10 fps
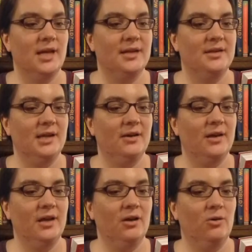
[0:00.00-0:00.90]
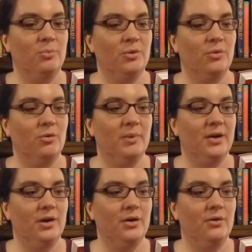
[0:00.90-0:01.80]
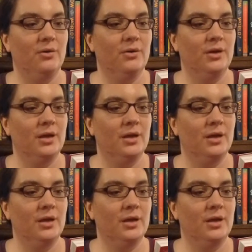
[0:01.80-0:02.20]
and Terry Hope Romero.